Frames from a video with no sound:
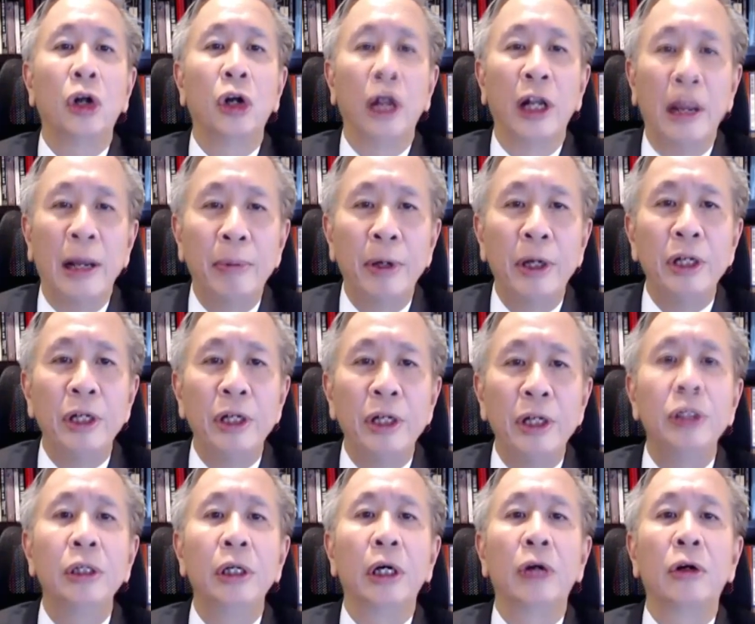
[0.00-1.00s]

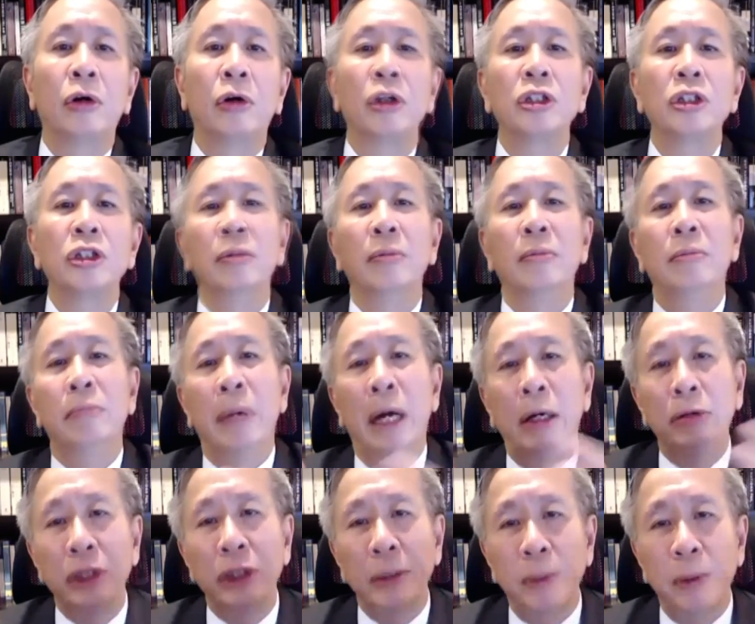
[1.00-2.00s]
Collaboration across
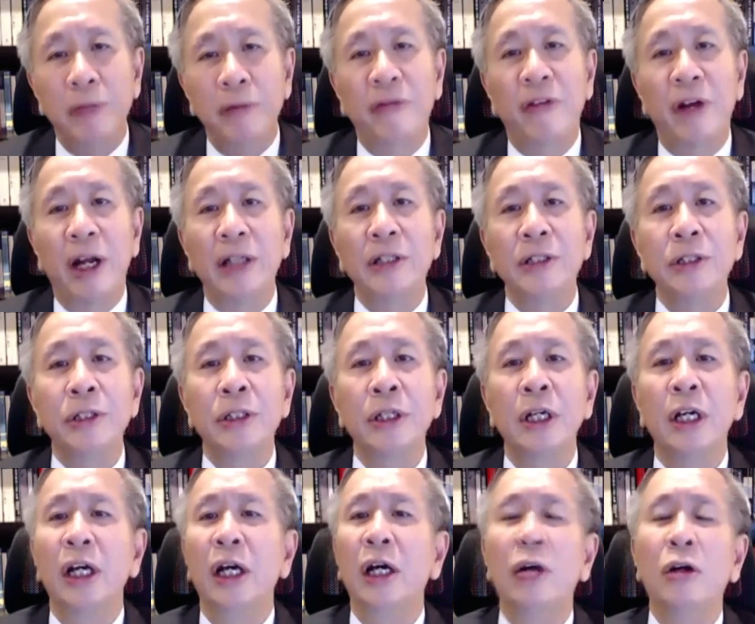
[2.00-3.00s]
multiple fronts,
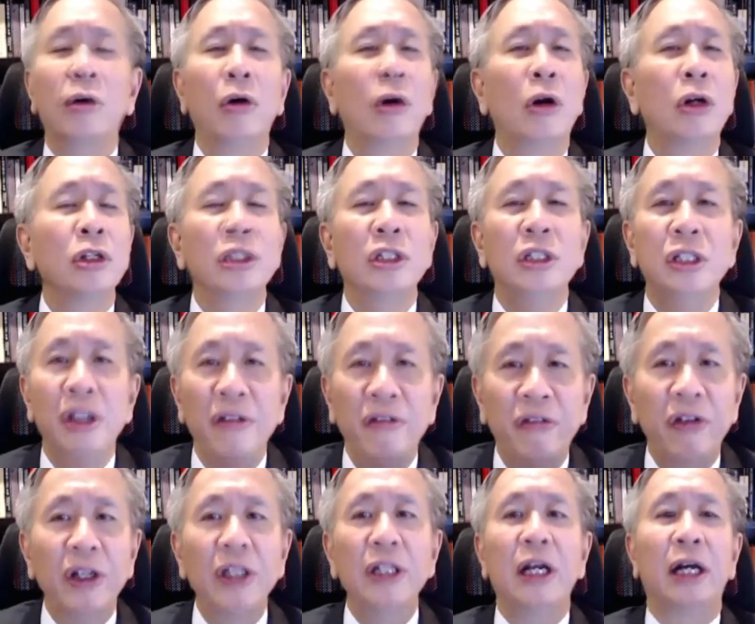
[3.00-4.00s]
across
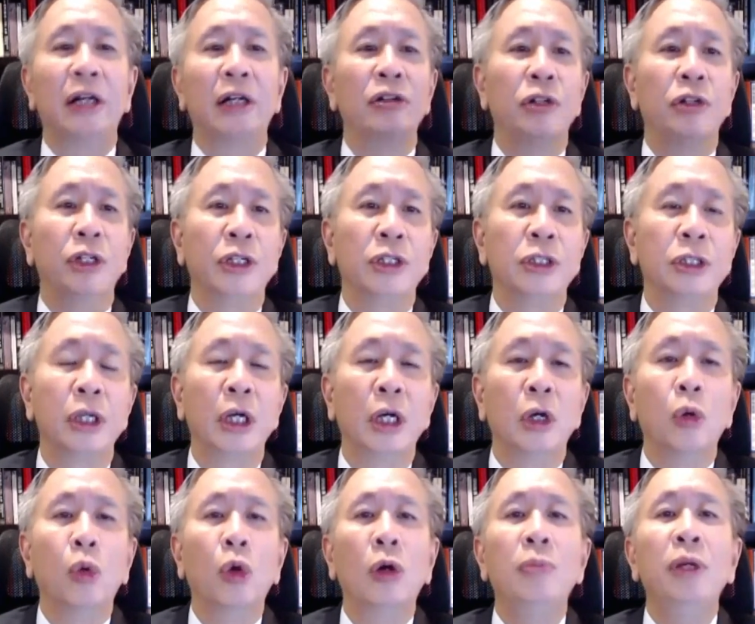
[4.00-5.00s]
different countries,
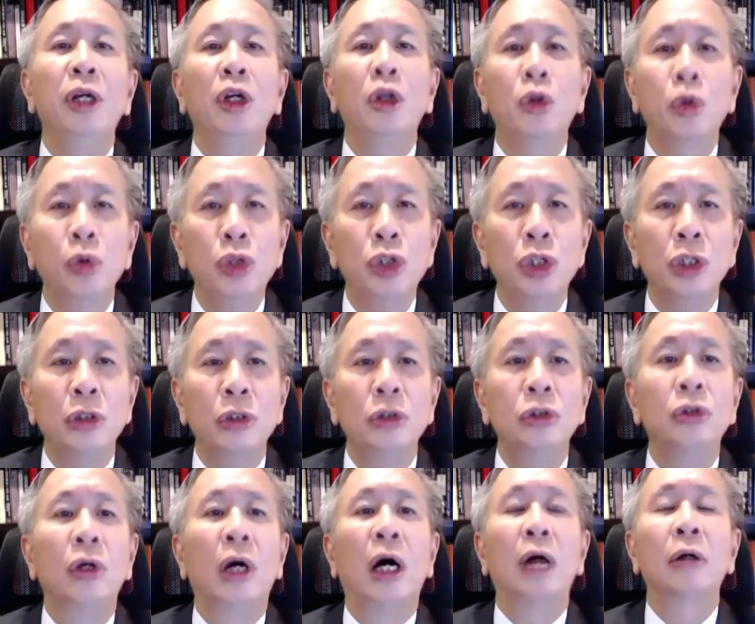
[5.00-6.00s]
will be crucial
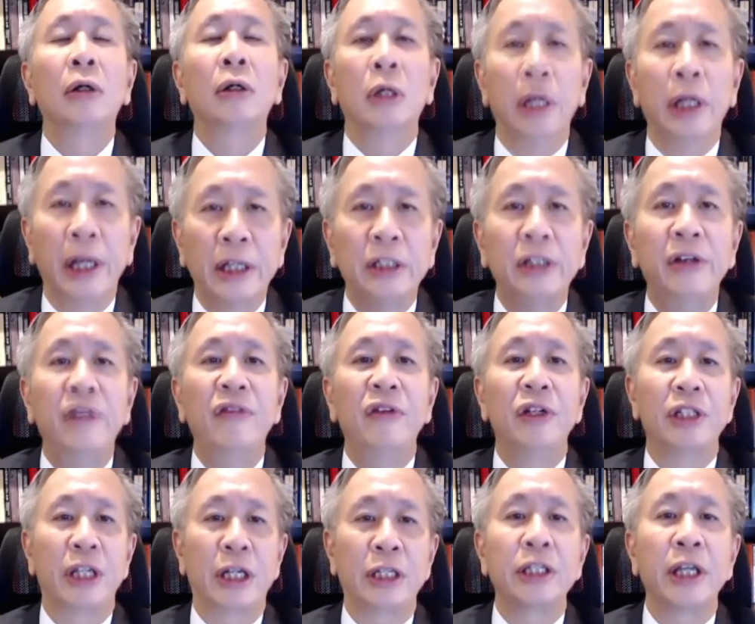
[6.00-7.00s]
to our collective
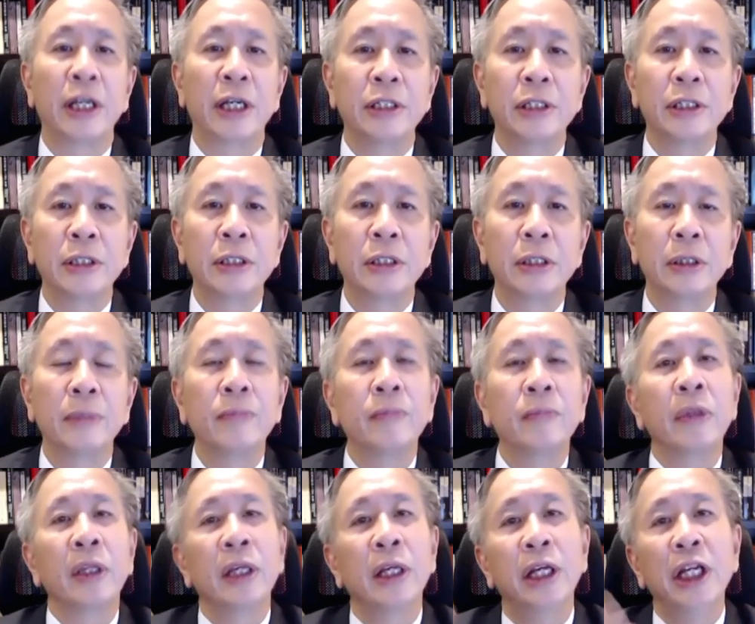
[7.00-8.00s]
success.
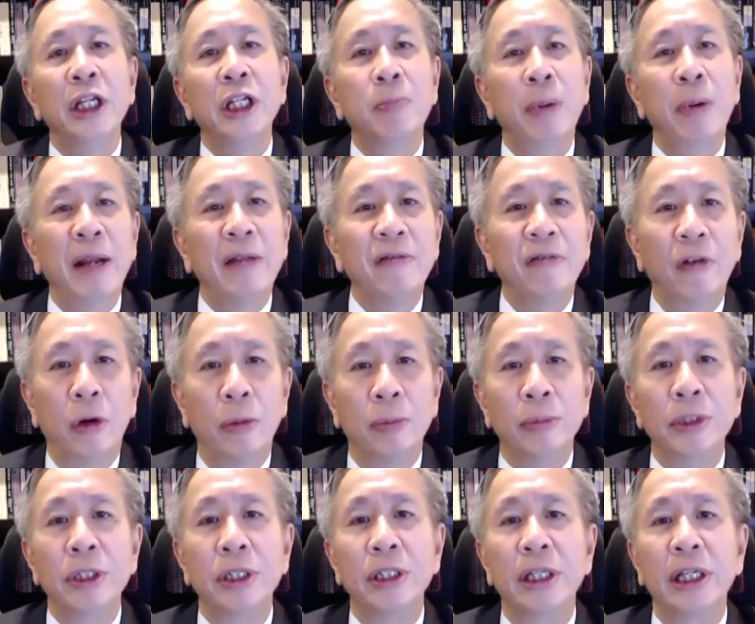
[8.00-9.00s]
It is
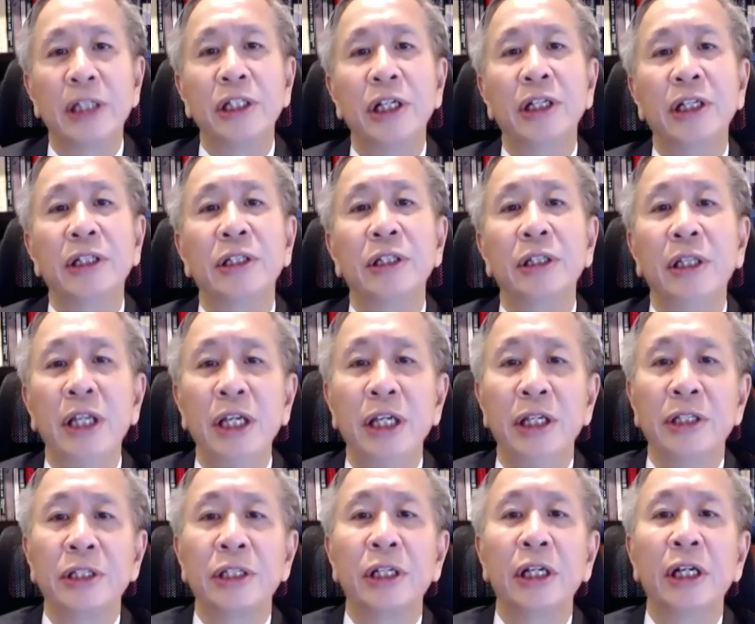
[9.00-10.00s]
platforms such as
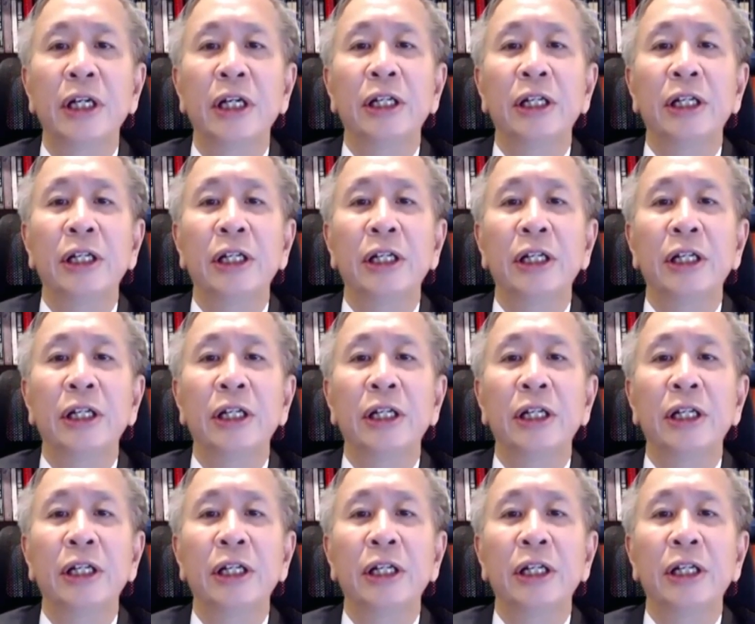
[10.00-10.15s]
these